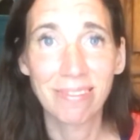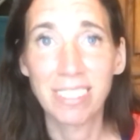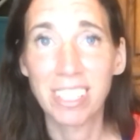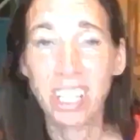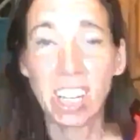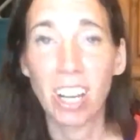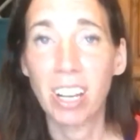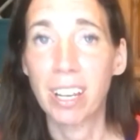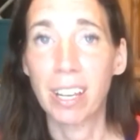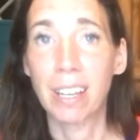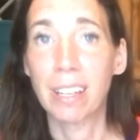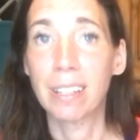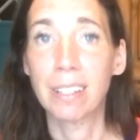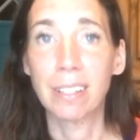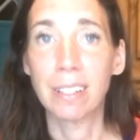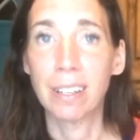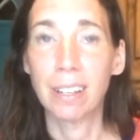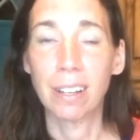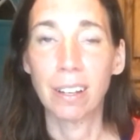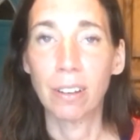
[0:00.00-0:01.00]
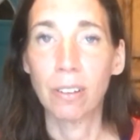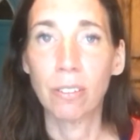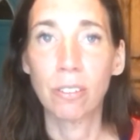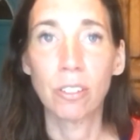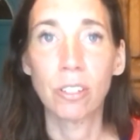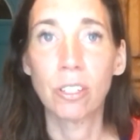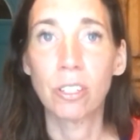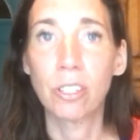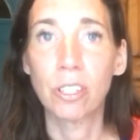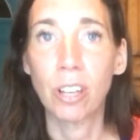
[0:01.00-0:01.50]
chuck it, you know,
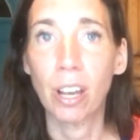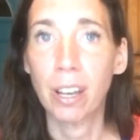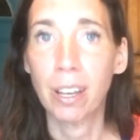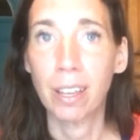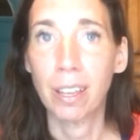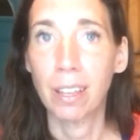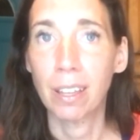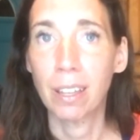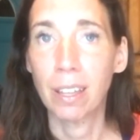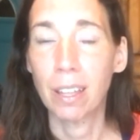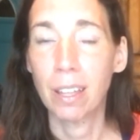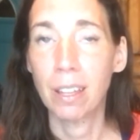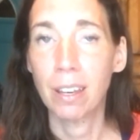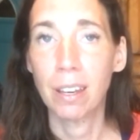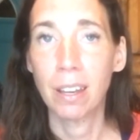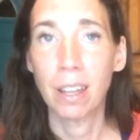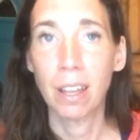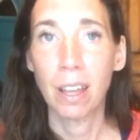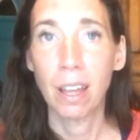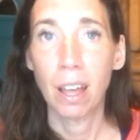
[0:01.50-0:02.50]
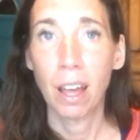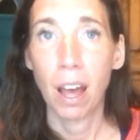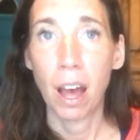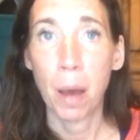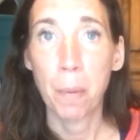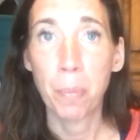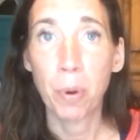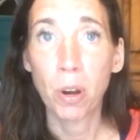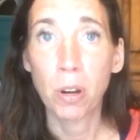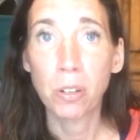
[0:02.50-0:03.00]
just chuck it. And
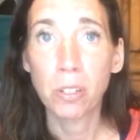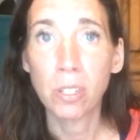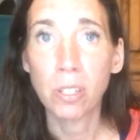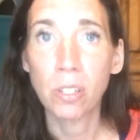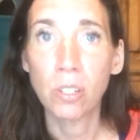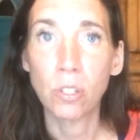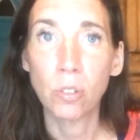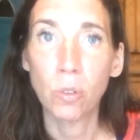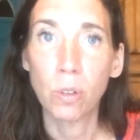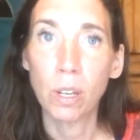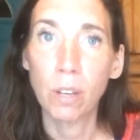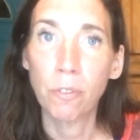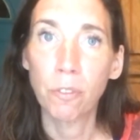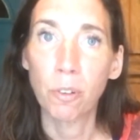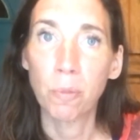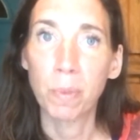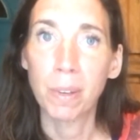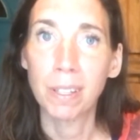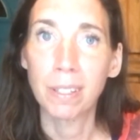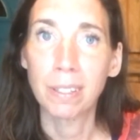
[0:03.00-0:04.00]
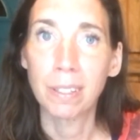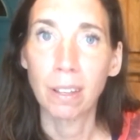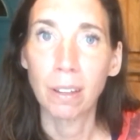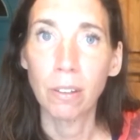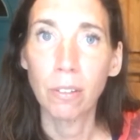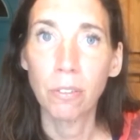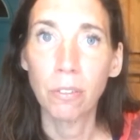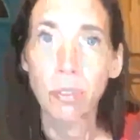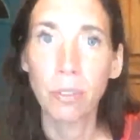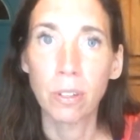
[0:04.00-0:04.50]
I'm personally doing it for
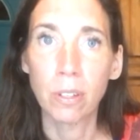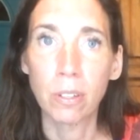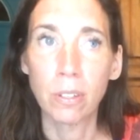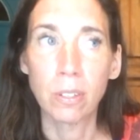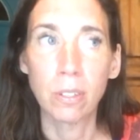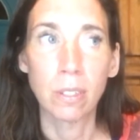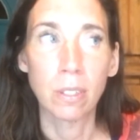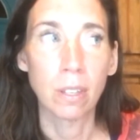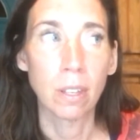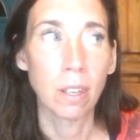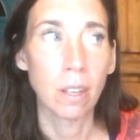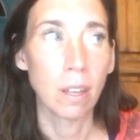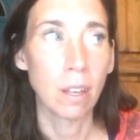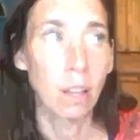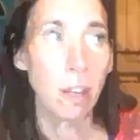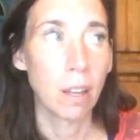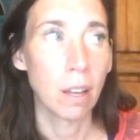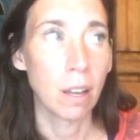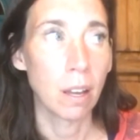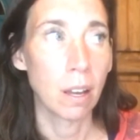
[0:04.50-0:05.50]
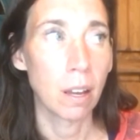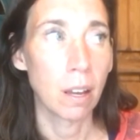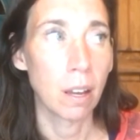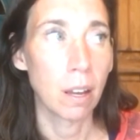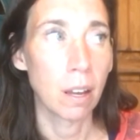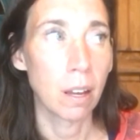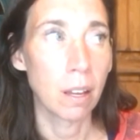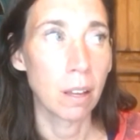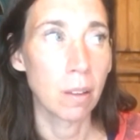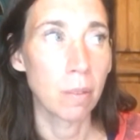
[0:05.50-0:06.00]
myself because
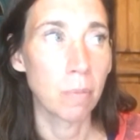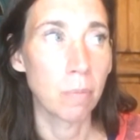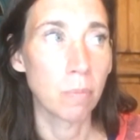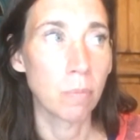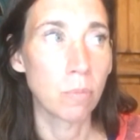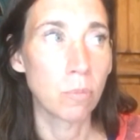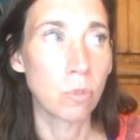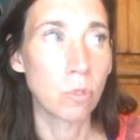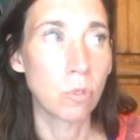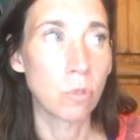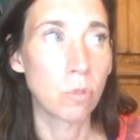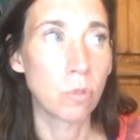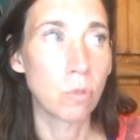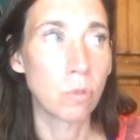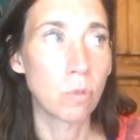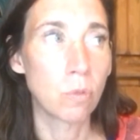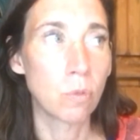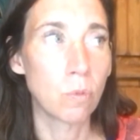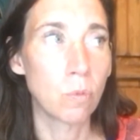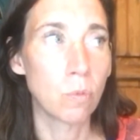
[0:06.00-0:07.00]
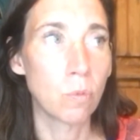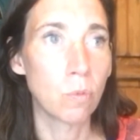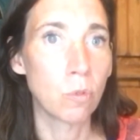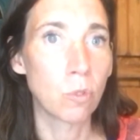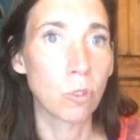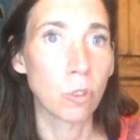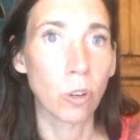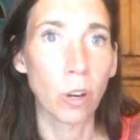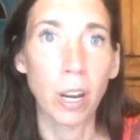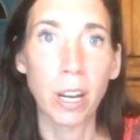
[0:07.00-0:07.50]
I'm
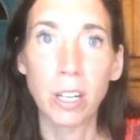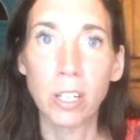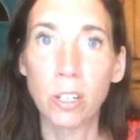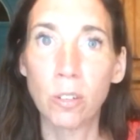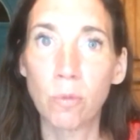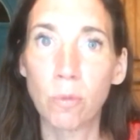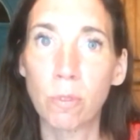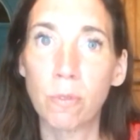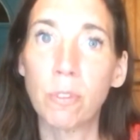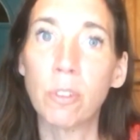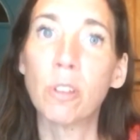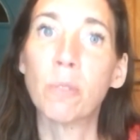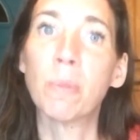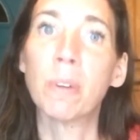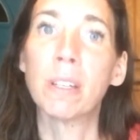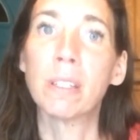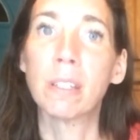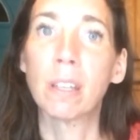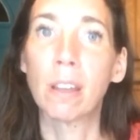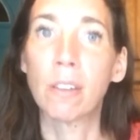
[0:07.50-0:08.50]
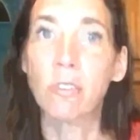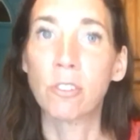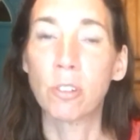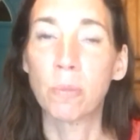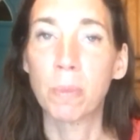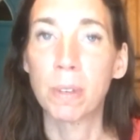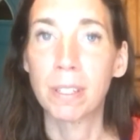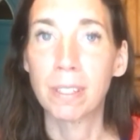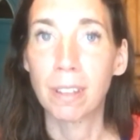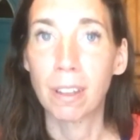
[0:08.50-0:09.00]
trying to reveal myself to
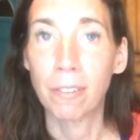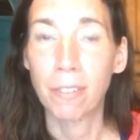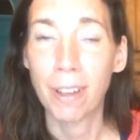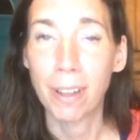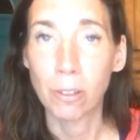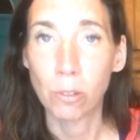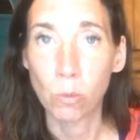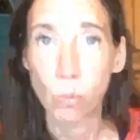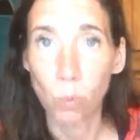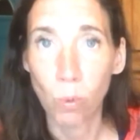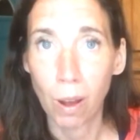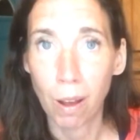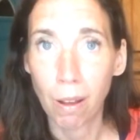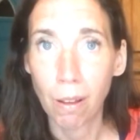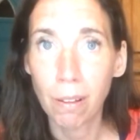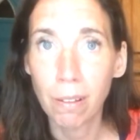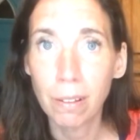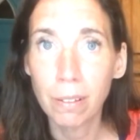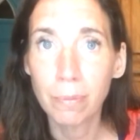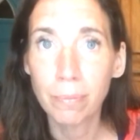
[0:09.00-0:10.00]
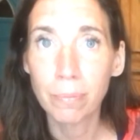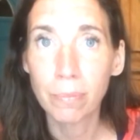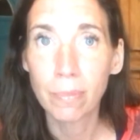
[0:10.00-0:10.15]
myself as well.